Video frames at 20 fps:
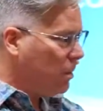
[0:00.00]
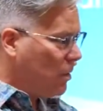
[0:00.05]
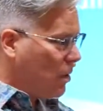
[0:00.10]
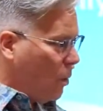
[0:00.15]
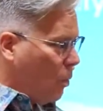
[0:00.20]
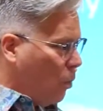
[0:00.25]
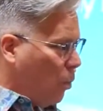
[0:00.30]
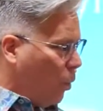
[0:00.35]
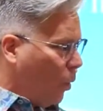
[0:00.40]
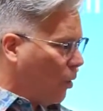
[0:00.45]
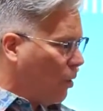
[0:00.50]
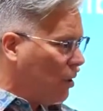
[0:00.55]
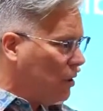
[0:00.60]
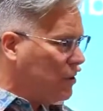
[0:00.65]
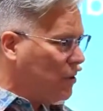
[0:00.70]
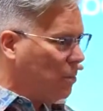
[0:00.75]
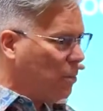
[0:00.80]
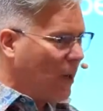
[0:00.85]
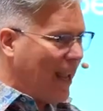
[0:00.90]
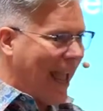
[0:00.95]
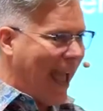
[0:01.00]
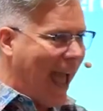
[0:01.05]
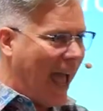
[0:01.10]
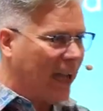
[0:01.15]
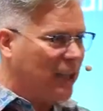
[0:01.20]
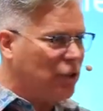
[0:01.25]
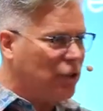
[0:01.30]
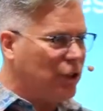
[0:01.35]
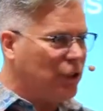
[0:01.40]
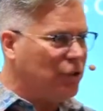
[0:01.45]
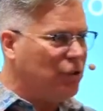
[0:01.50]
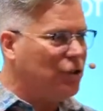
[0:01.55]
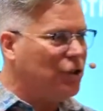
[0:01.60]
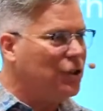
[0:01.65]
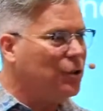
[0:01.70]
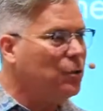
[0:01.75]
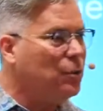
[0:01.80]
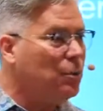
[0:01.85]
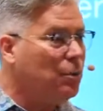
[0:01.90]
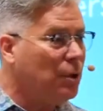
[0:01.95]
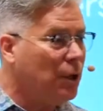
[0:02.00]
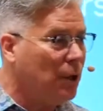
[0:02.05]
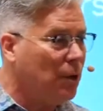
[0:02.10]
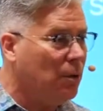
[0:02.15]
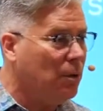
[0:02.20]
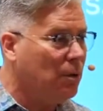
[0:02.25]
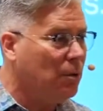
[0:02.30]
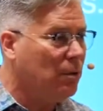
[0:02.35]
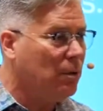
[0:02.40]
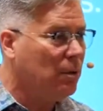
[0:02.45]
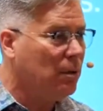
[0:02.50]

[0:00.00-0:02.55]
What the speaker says: the world's reaction to you?